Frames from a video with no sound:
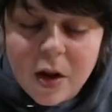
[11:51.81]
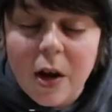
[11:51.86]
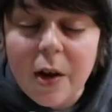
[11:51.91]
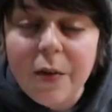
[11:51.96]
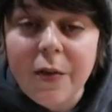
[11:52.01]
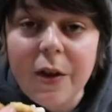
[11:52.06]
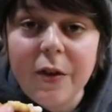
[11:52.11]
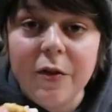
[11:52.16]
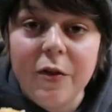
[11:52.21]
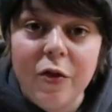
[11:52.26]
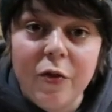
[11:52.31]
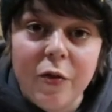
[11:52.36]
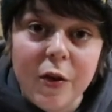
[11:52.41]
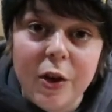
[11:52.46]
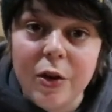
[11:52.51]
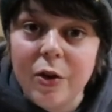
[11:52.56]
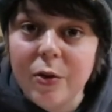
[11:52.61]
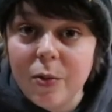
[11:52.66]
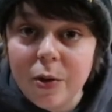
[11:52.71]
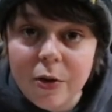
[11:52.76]
I think this
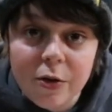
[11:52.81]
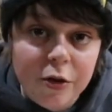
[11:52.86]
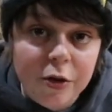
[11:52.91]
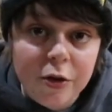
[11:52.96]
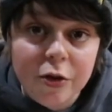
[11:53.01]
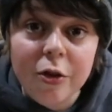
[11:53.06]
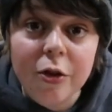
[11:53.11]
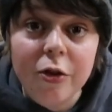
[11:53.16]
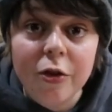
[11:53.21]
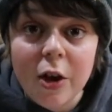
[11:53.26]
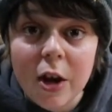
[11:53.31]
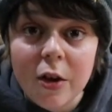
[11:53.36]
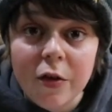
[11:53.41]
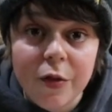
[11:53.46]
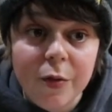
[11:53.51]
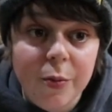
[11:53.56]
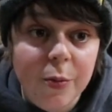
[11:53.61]
video was a success.